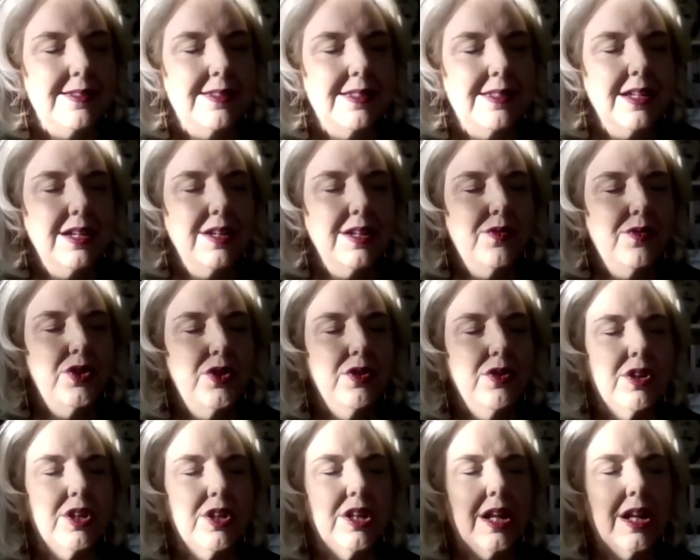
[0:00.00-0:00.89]
See if
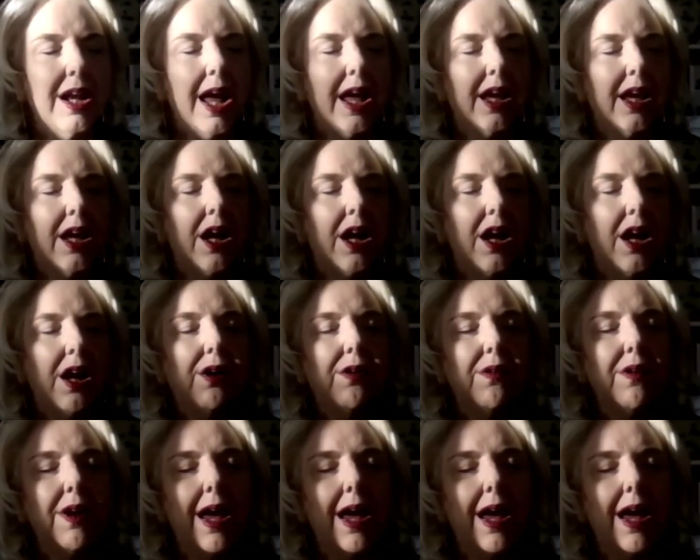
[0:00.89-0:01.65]
you can let go